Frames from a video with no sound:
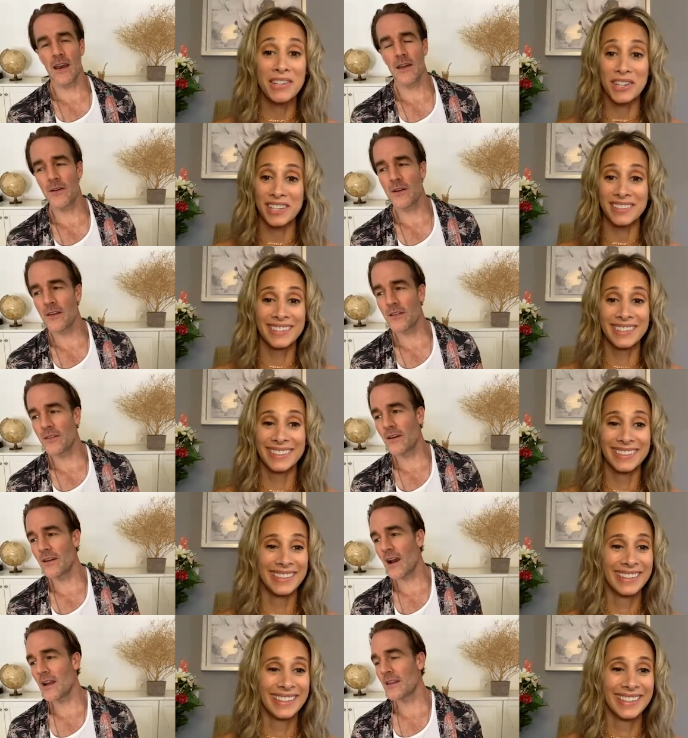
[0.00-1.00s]
Speaker 1: they're they're
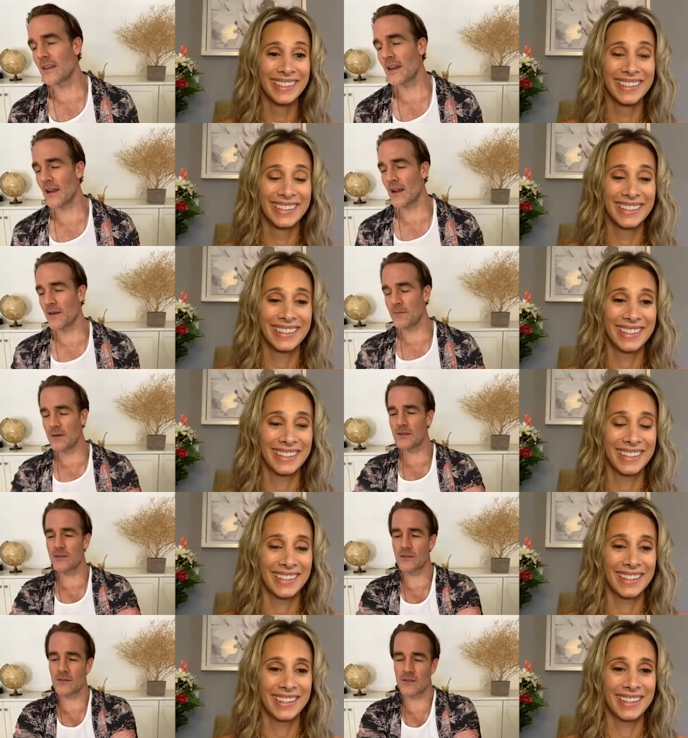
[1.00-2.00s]
not yet. I mean,
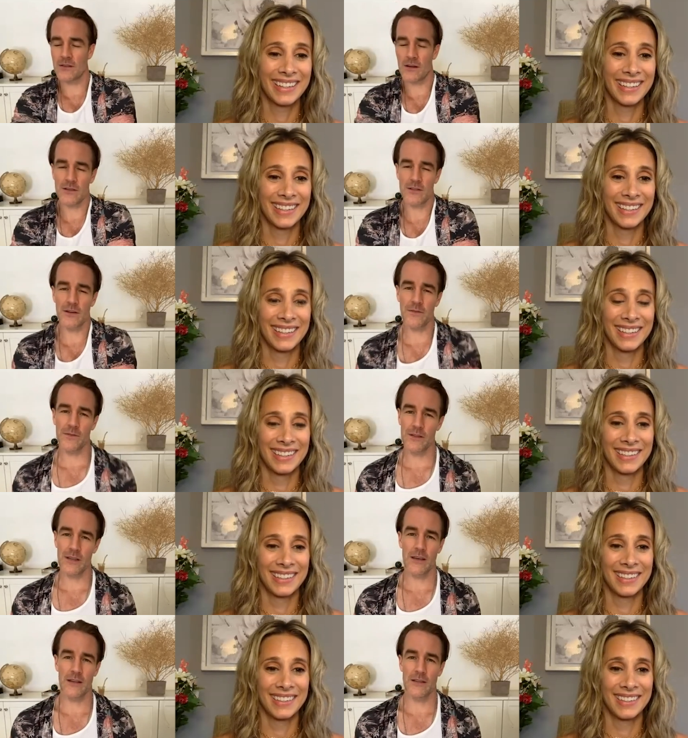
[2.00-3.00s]
this uh, shuffling
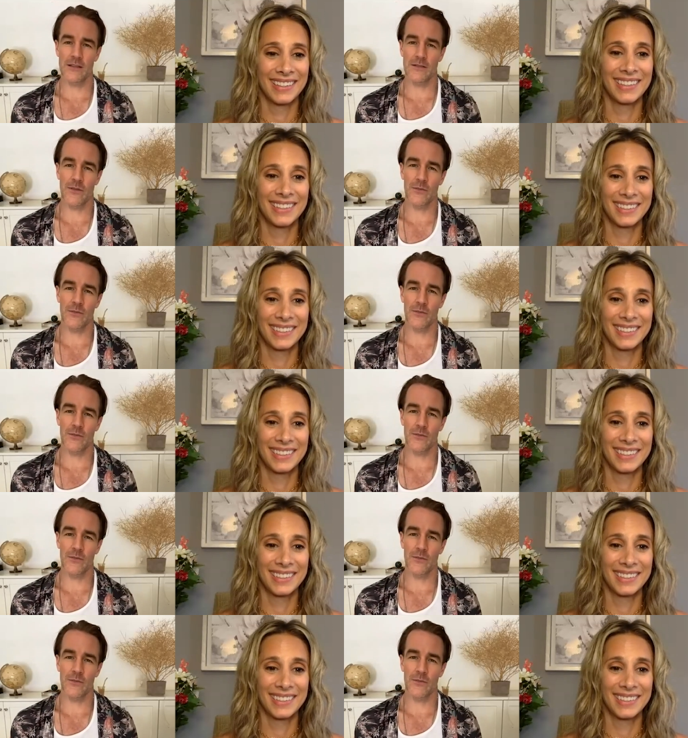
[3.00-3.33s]
the kids from